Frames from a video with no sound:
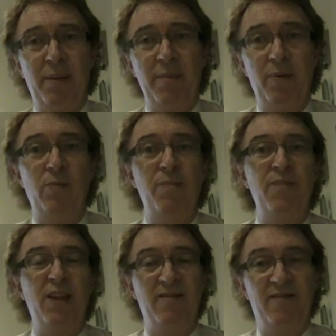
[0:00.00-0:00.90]
people,
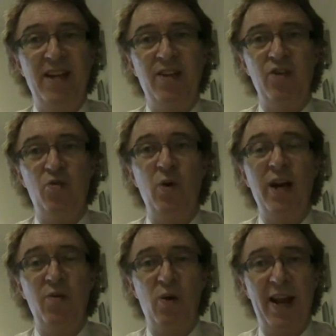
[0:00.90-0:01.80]
inventors,
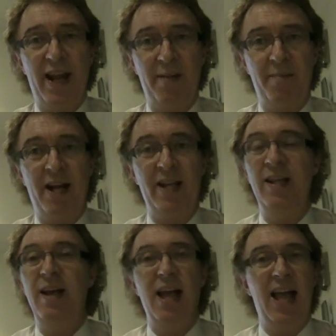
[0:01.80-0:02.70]
really run out of
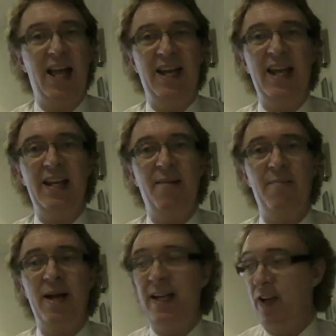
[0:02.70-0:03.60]
money and end up
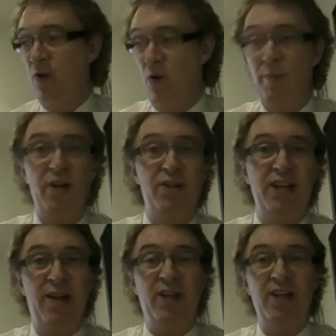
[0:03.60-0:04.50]
making almost
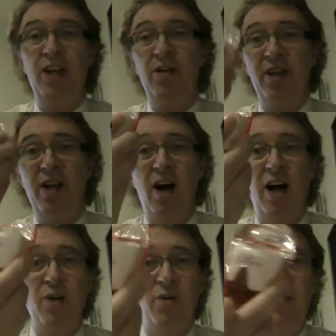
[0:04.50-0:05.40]
nothing. You know the
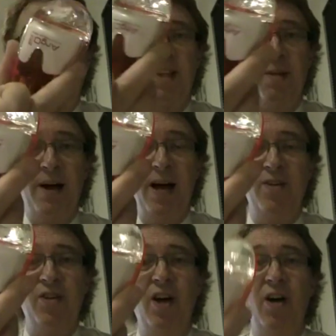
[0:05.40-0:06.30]
guy who invented the
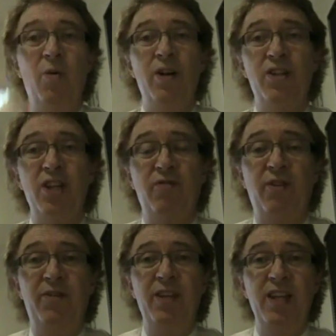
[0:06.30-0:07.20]
mouse? Well, it's just
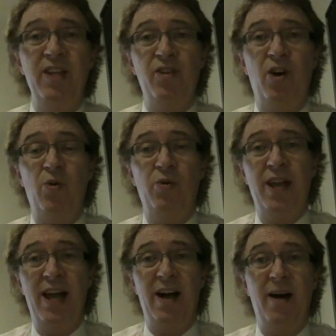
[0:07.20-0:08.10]
50 years old
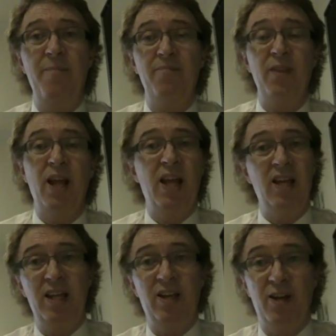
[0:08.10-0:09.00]
now.
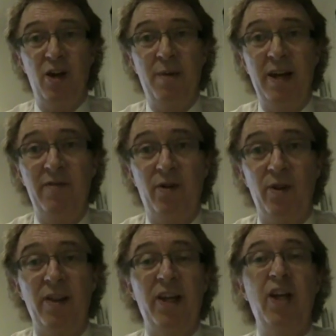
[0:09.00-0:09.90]
He got no money for
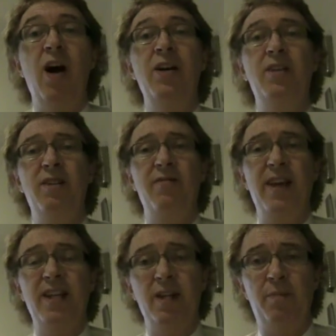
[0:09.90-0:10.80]
it. The guy
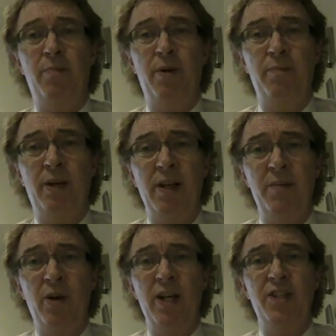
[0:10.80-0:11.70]
invented a
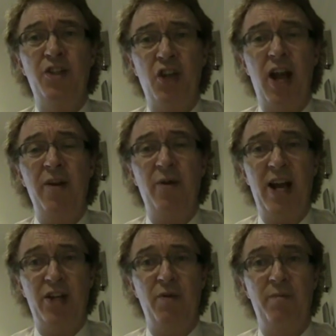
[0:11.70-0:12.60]
polymerase chain
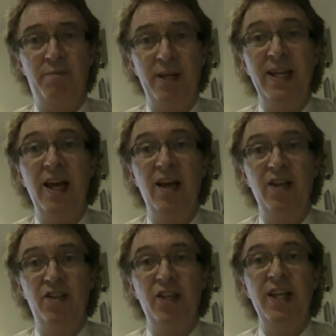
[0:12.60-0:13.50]
reaction,
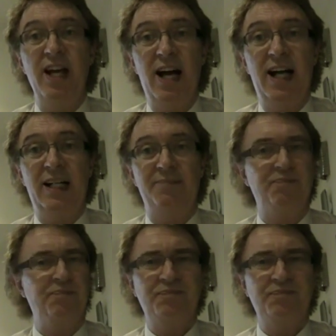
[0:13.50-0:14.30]
PCR.